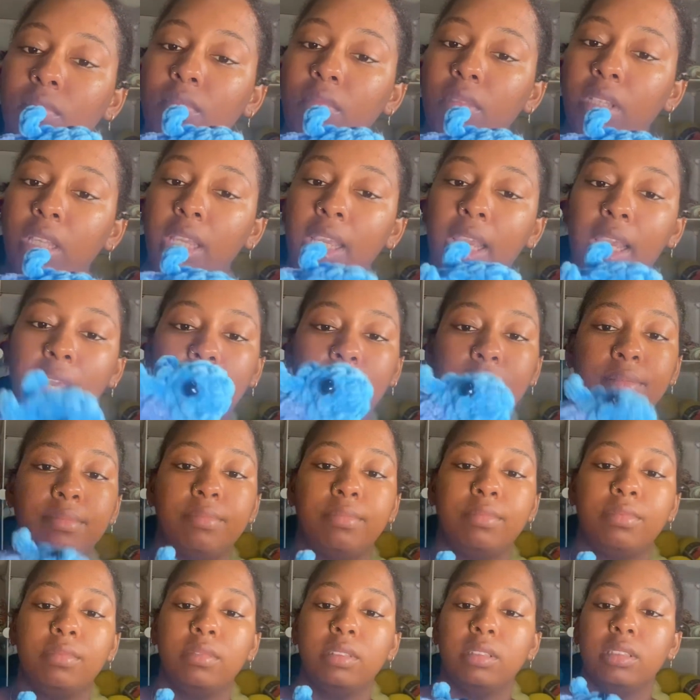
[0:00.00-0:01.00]
yeah,
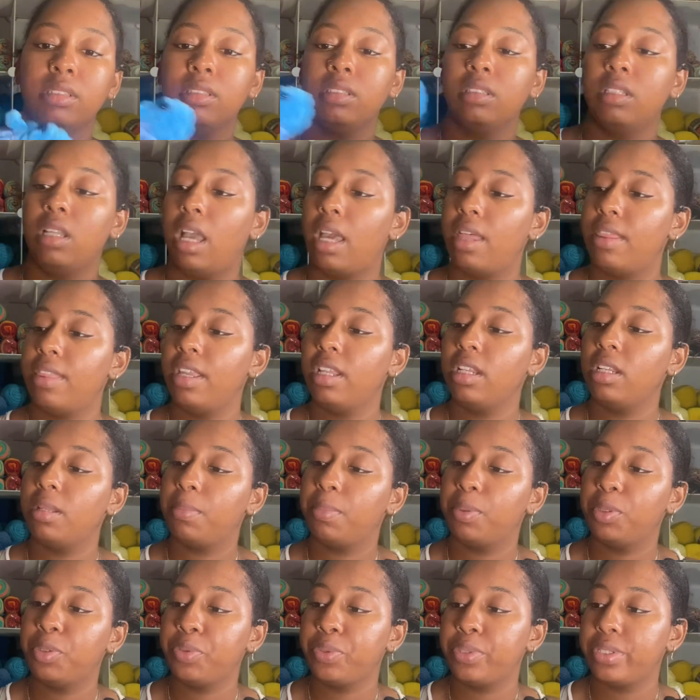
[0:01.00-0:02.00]
I think the
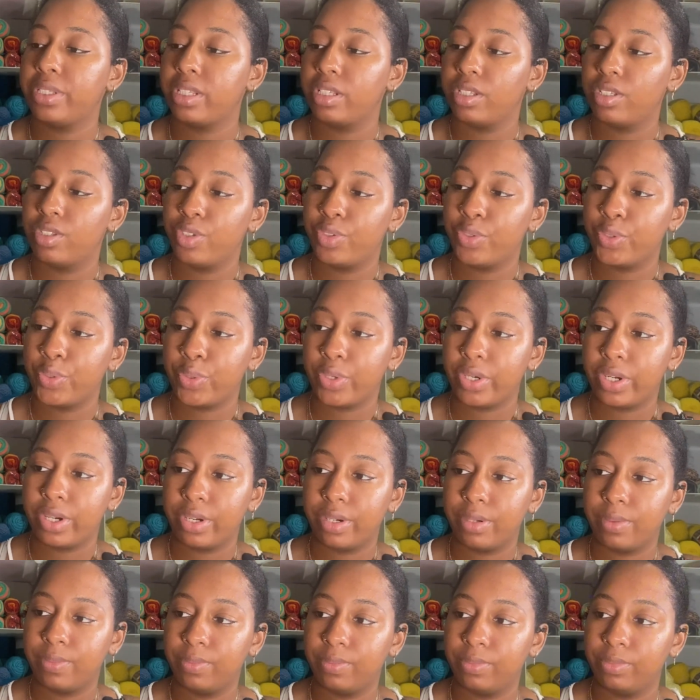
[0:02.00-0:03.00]
blue is azure.
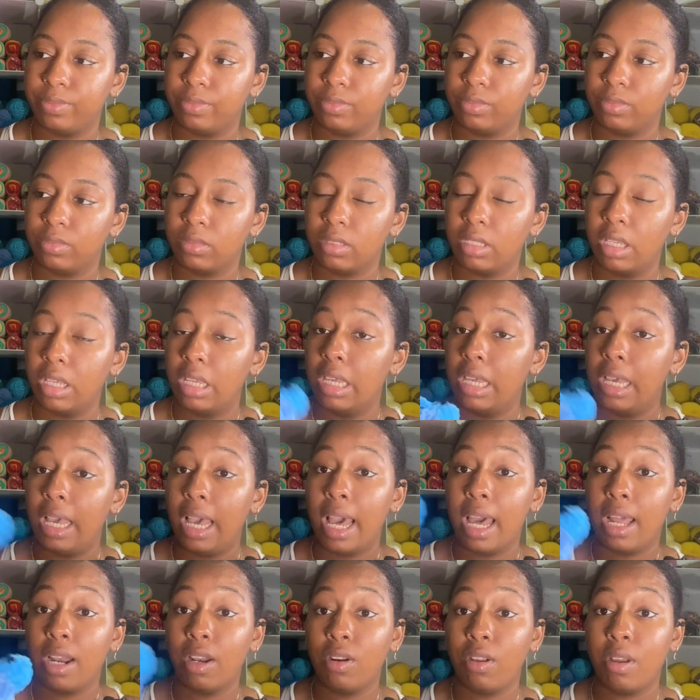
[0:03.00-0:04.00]

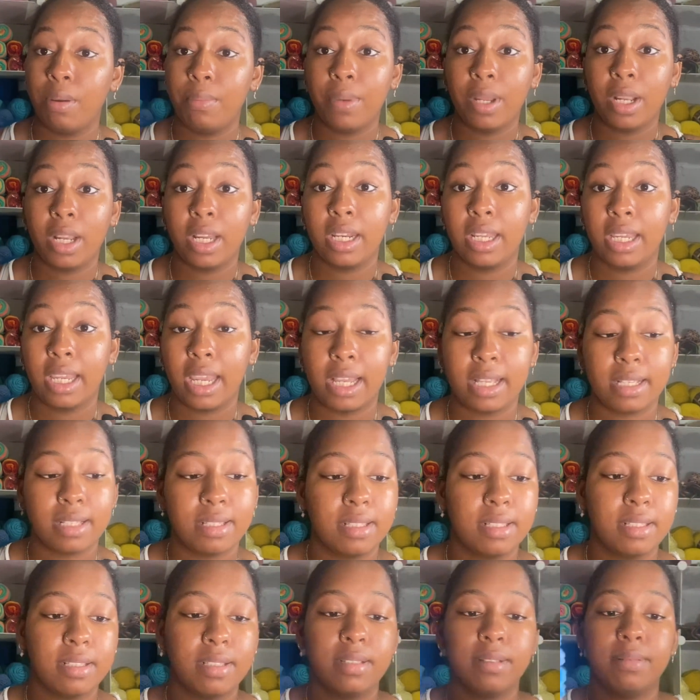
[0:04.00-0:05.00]
I don't know, I'm not gonna
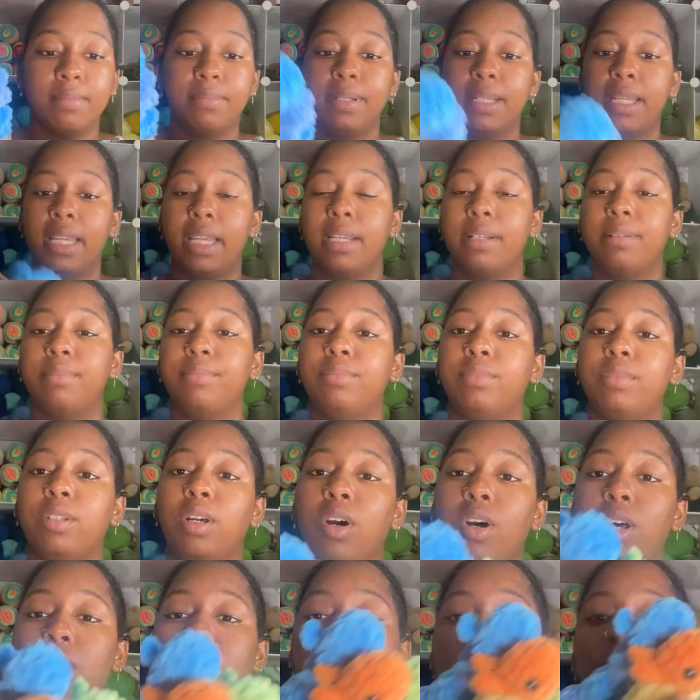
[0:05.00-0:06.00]
guess, but yeah,
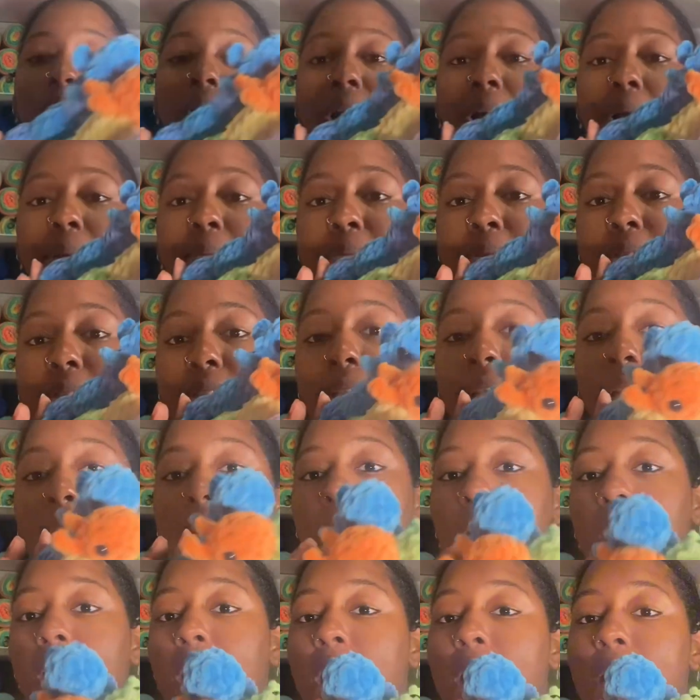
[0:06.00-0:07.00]
all scraps.
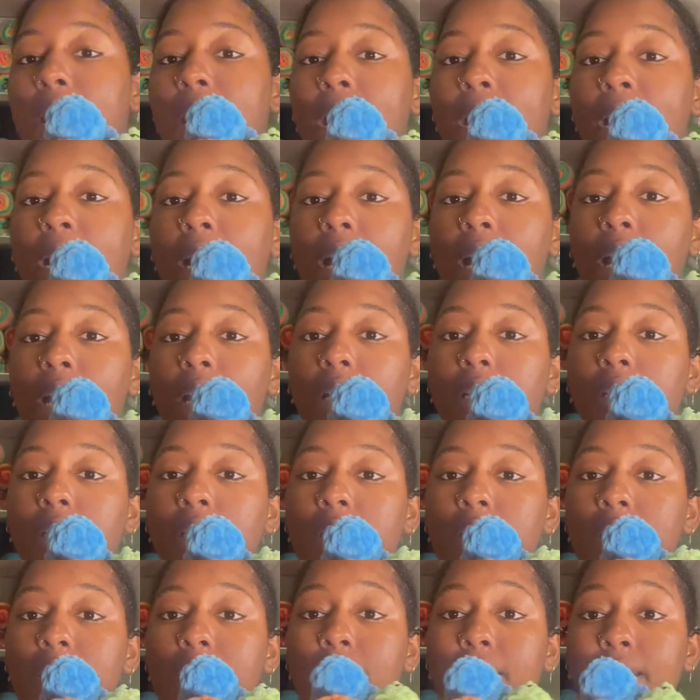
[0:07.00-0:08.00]
And I got
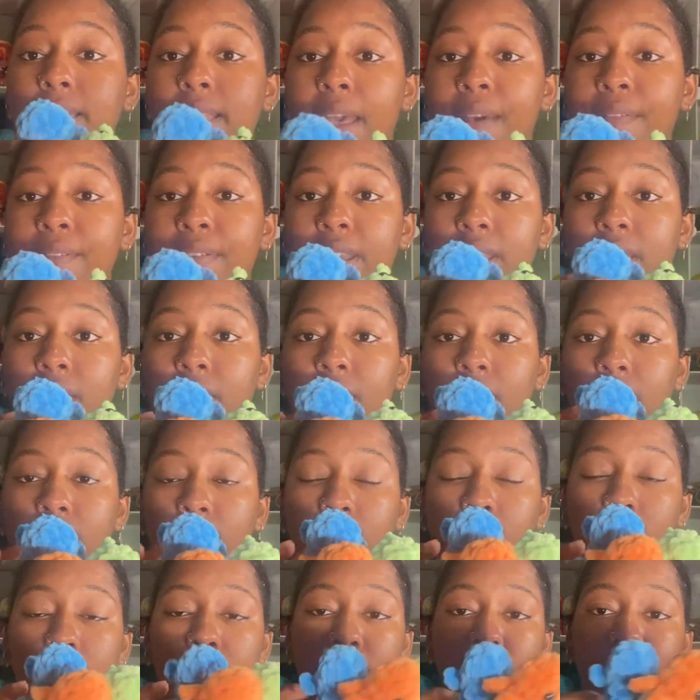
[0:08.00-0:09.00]
7
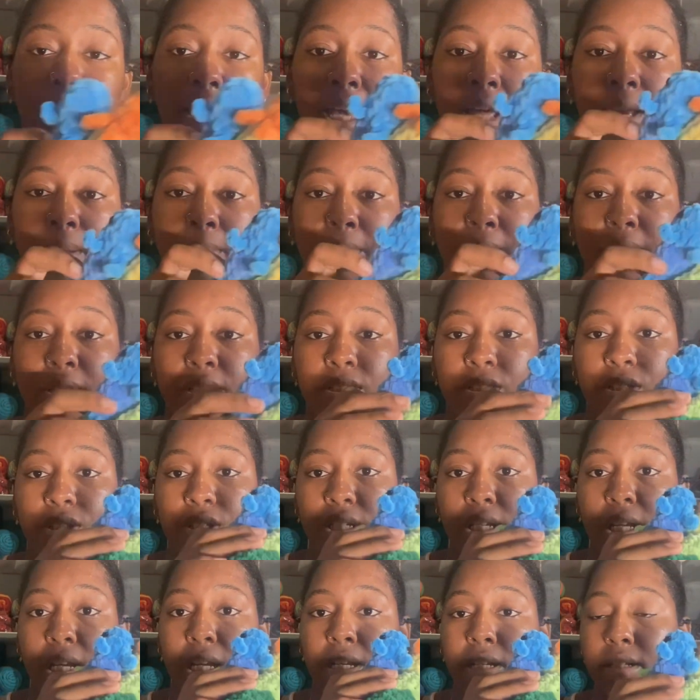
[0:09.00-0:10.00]
caterpillars
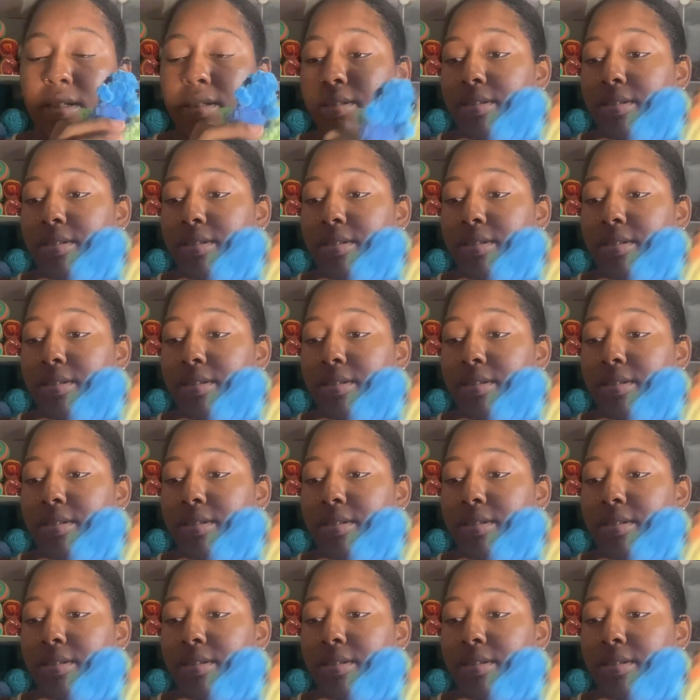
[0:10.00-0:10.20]
done.